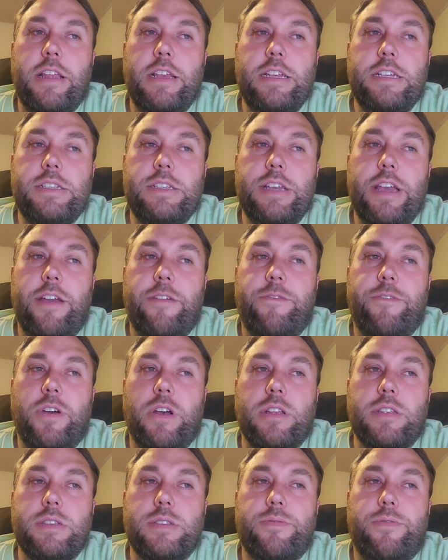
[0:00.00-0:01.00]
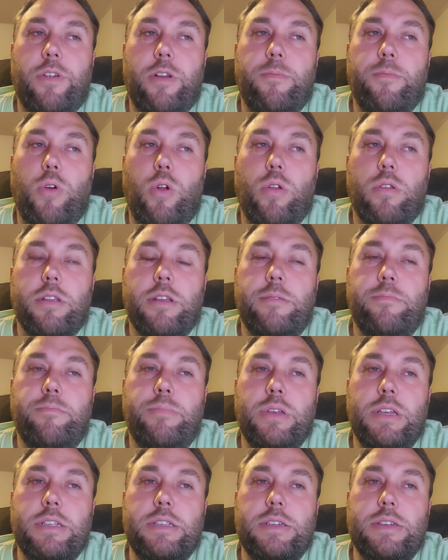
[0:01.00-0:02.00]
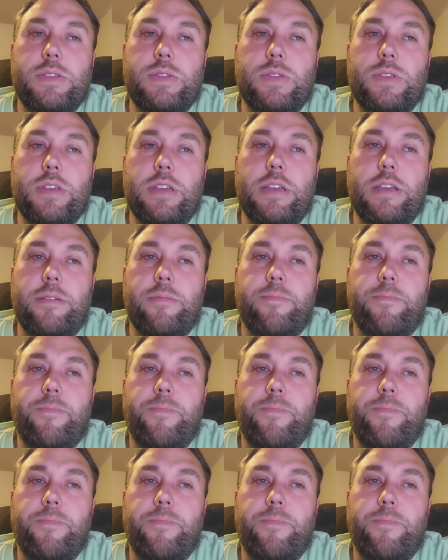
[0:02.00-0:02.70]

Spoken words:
ETF funds from holding BTC.